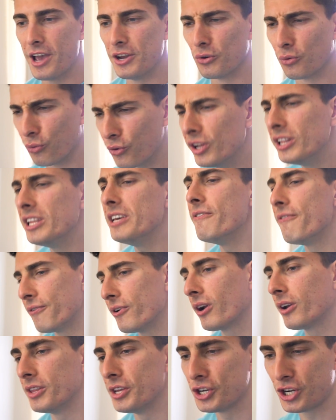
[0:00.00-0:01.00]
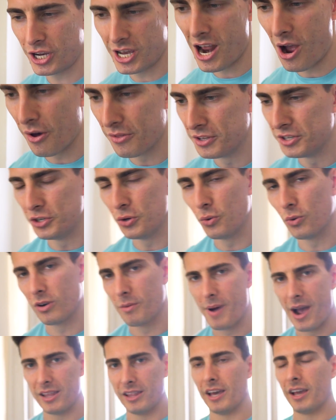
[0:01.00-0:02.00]
and really figure this shit out, and then do one of
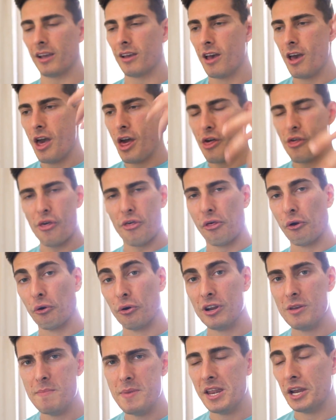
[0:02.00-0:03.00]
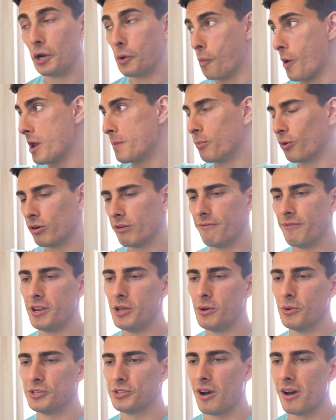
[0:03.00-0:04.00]
my like 30 minute whiteboard
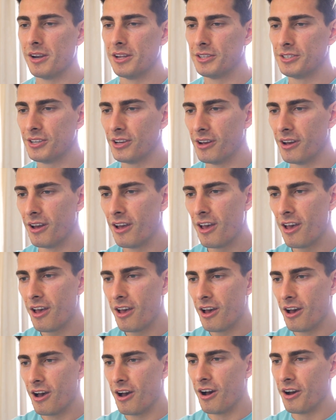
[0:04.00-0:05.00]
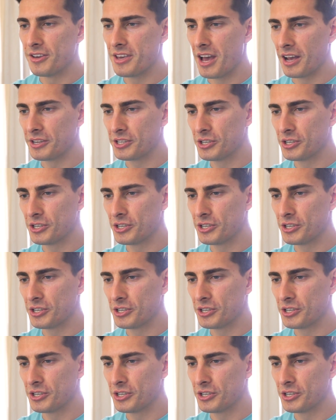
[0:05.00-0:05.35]
videos on it. Uh, uh, yeah.